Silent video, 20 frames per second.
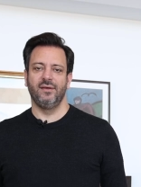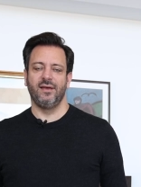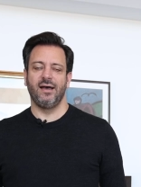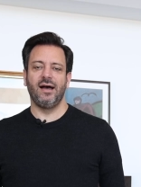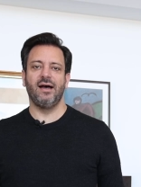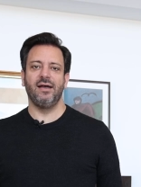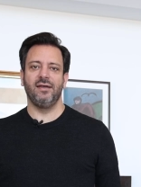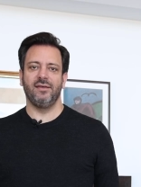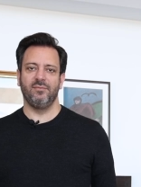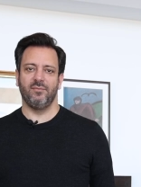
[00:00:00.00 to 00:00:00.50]

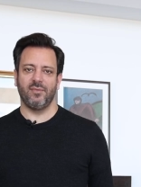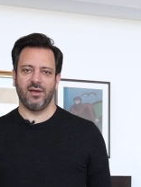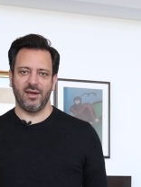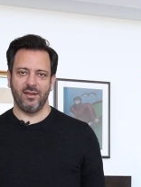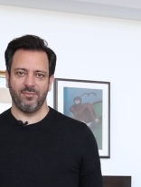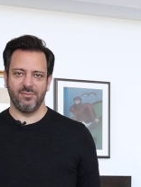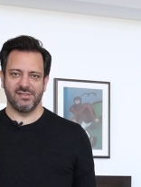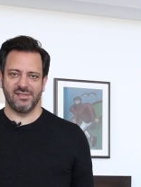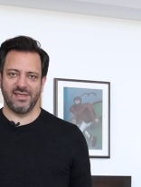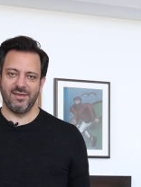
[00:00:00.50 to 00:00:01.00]
Hi, my
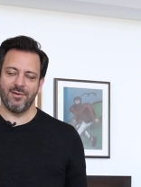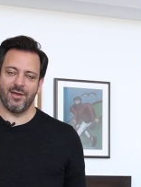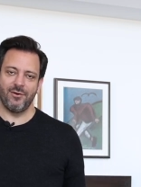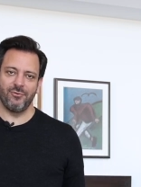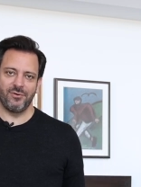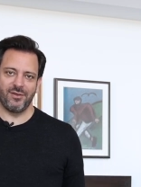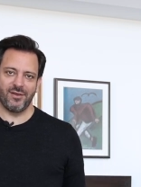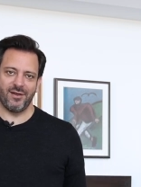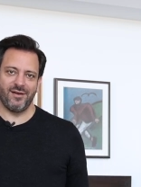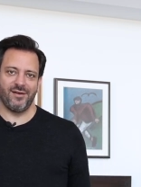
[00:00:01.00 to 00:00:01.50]
name is
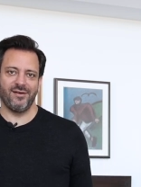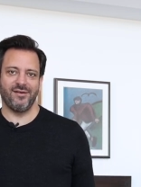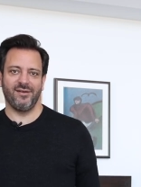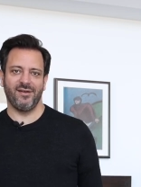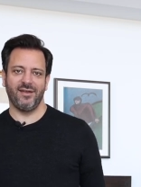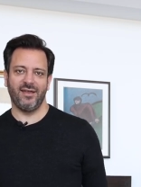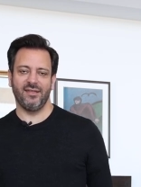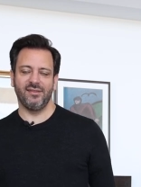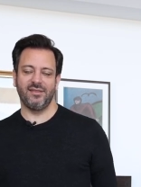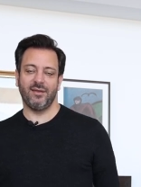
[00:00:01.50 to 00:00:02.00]
Manoukian,
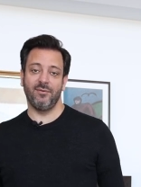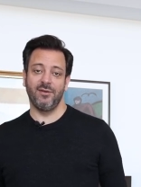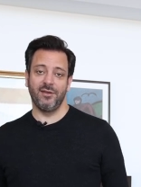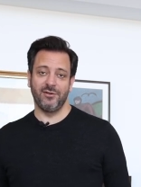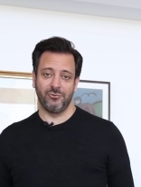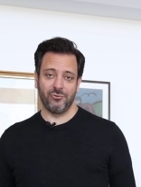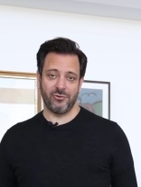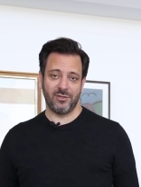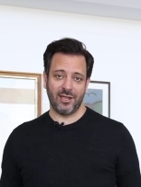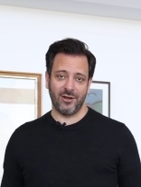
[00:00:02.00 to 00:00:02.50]
and I'm here
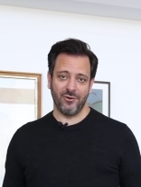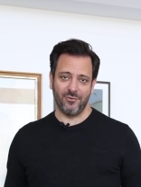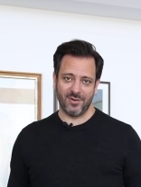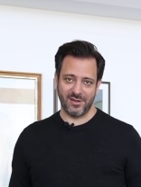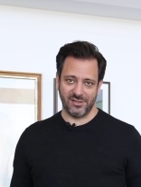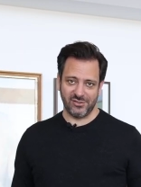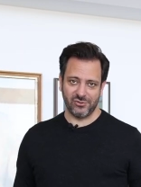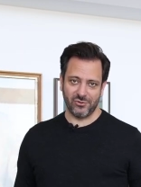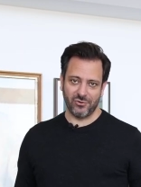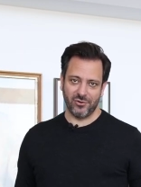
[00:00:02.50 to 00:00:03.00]
to tell you my
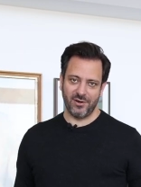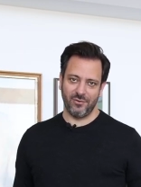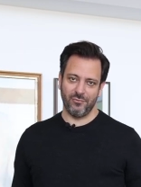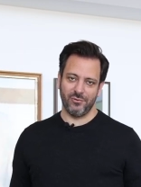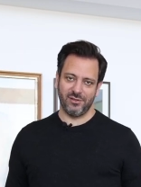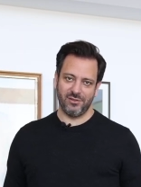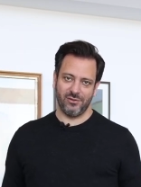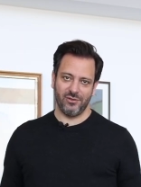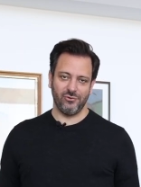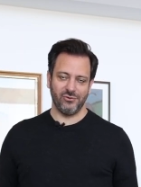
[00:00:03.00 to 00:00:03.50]
story
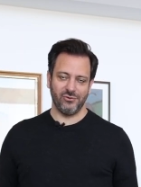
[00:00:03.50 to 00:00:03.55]
with the